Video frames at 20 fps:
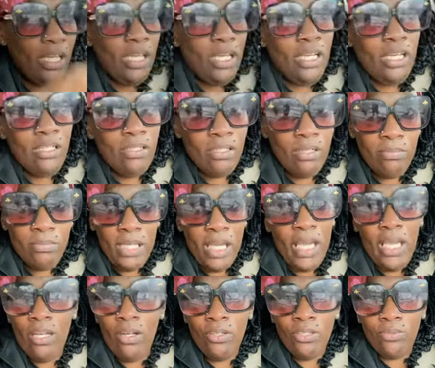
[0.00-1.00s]
and um, they
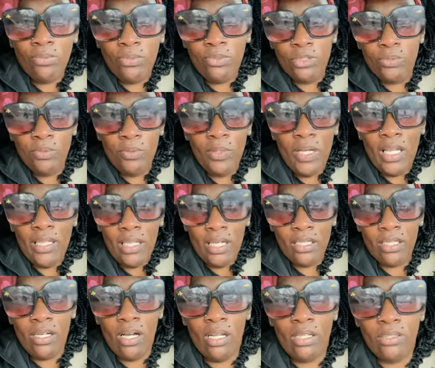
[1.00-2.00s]
ate all the roast, but we got a lot
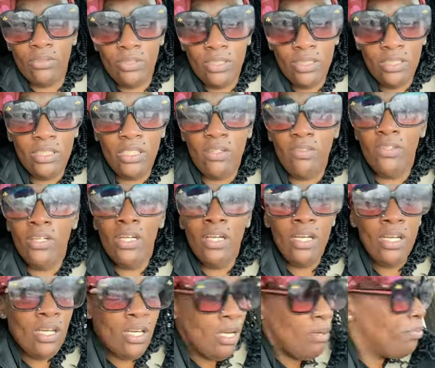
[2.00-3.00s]
of collard greens left.
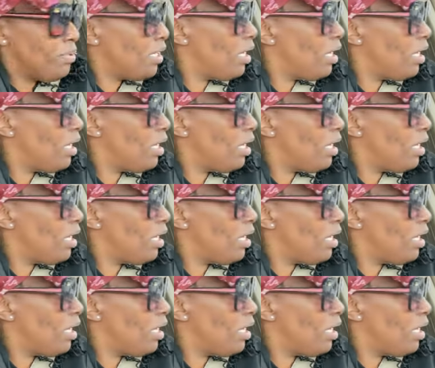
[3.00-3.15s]
But